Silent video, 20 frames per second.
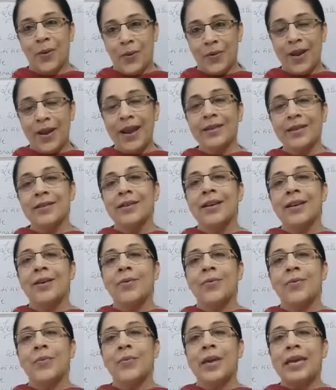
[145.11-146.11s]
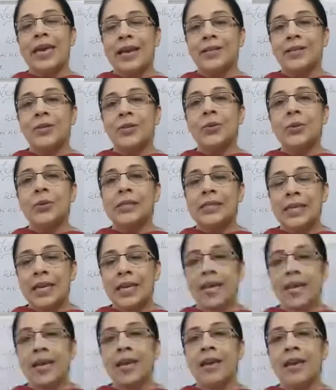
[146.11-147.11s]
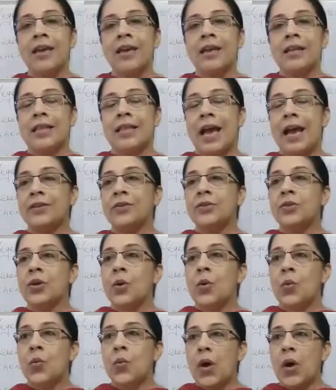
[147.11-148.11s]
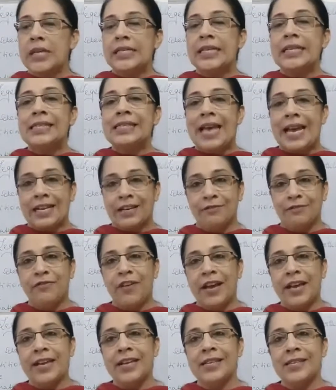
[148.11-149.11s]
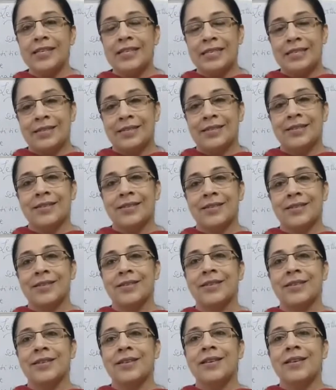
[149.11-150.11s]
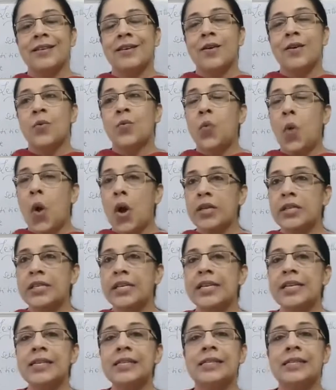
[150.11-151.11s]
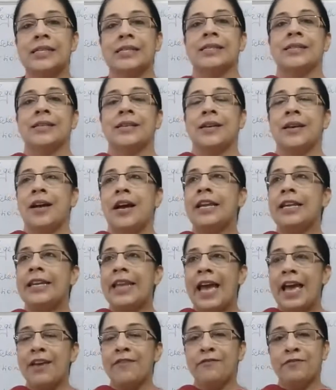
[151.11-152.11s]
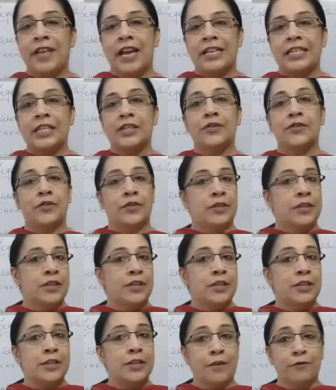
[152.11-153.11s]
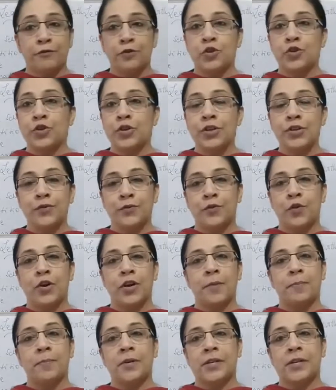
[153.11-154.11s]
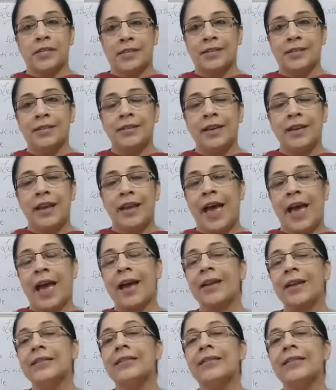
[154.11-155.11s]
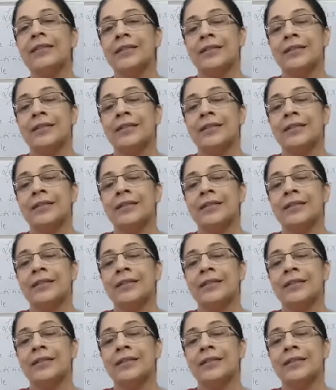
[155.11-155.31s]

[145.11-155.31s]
All right, we get to see that what is sacrifice, what is a life that is sufficient for a person, and